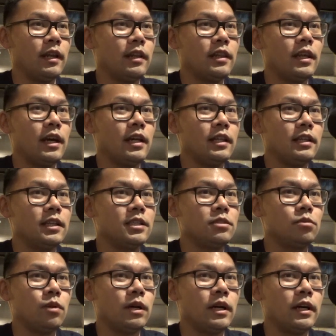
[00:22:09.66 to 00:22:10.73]
I think that's
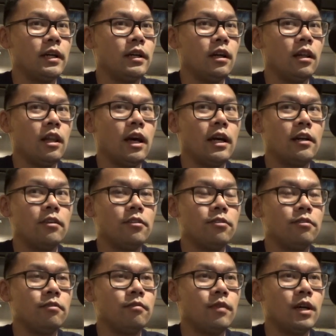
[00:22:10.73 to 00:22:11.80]
why a lot of
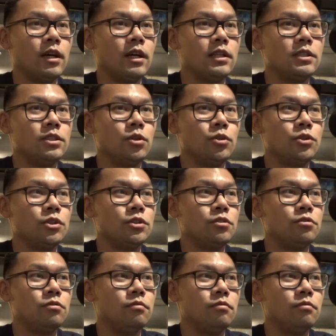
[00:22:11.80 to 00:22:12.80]
soldiers